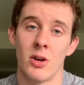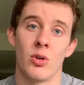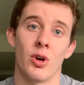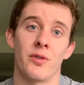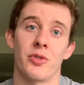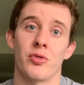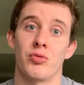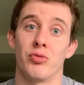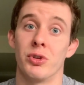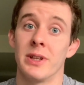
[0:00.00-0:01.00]
or if it's
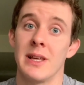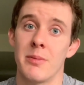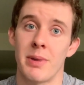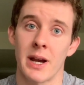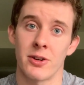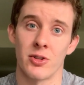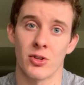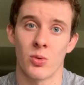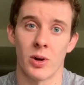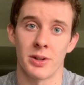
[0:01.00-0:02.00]
really impacting your
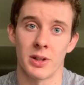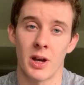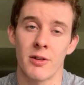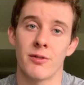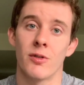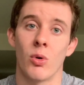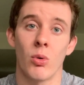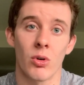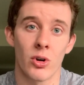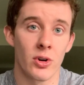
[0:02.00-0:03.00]
quality of life,
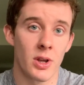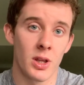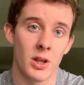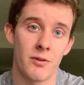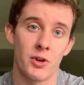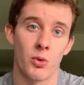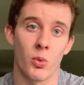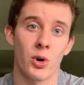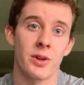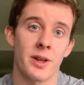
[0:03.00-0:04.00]
or if you're
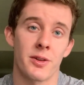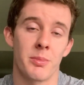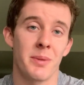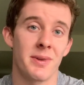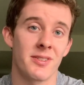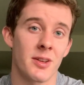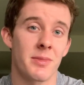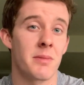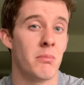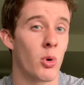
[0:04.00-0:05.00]
worried that there might be
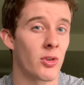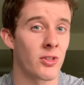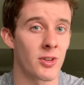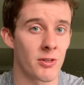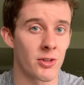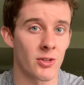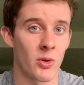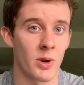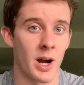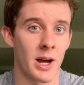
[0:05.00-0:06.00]
something more serious
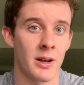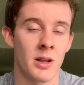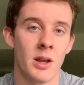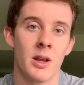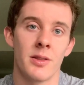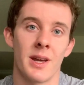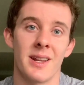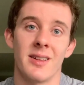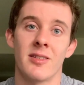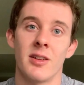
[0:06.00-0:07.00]
going on, then
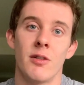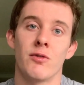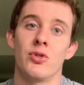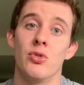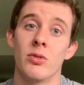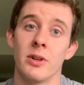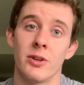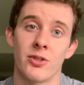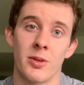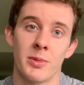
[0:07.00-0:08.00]
instead of Googling
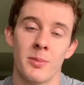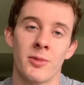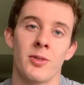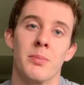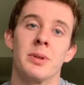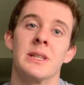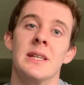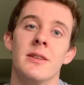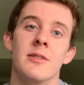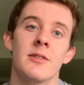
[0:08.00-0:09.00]
your symptoms,
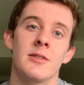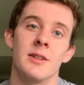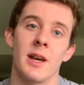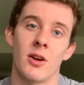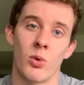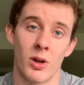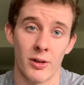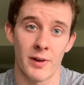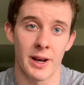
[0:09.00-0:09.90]
please seek a qualified